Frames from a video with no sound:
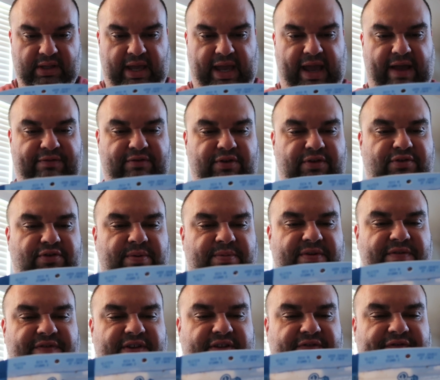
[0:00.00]
after a trip
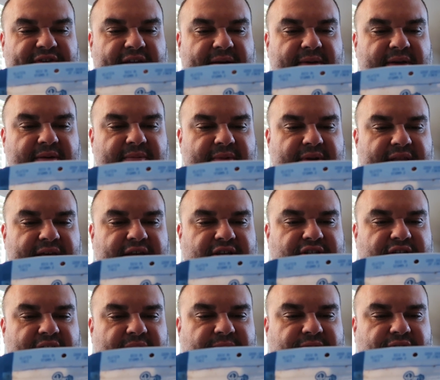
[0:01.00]
to visit family in
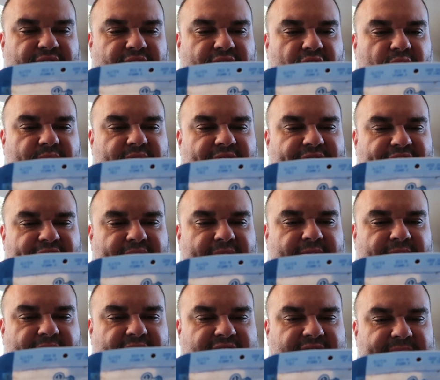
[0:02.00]
Malaysia, I returned home with a
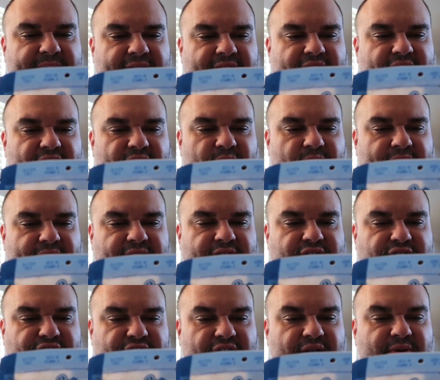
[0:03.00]
family recipe I couldn't wait
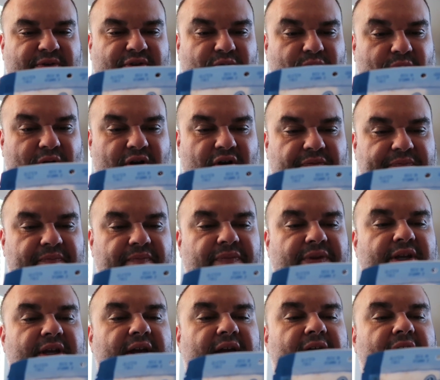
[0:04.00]
to share with the world.
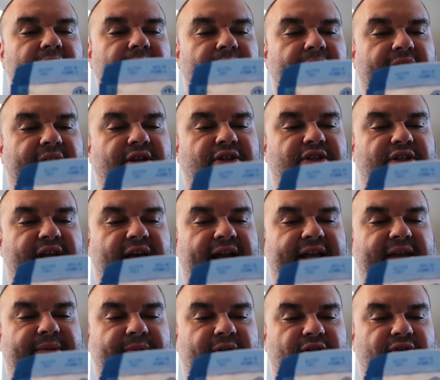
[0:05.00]
Made of
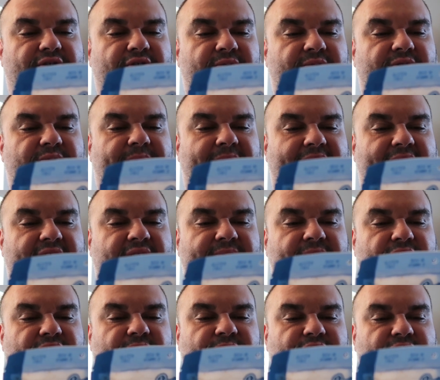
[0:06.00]
shiitake mushrooms, Pans
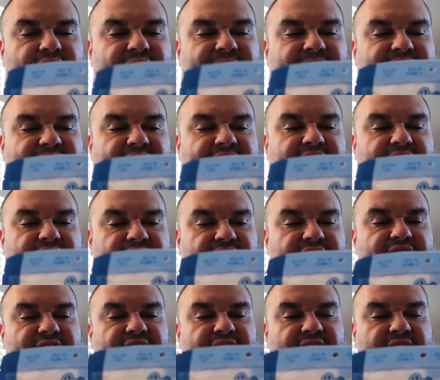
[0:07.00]
mushroom jerky provides a
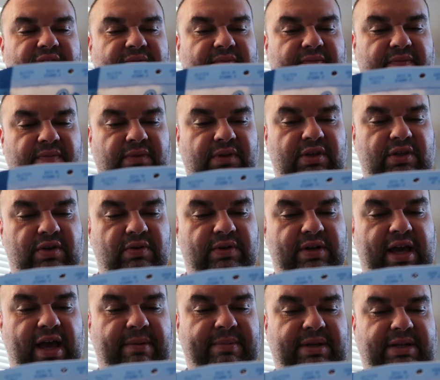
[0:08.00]
delicious
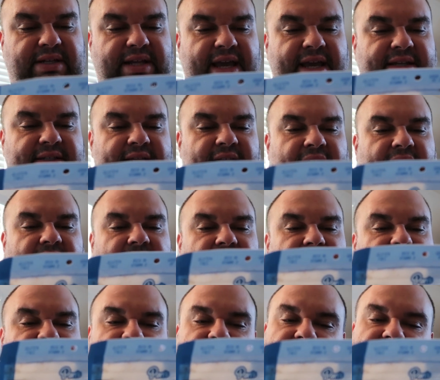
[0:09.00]
umami taste
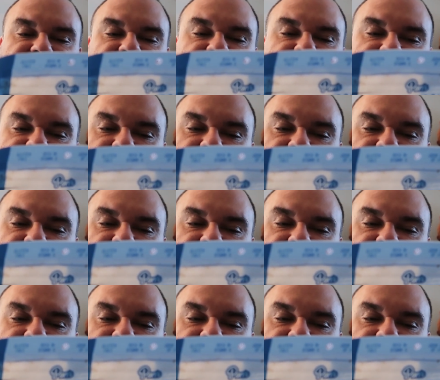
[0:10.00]
and satisfying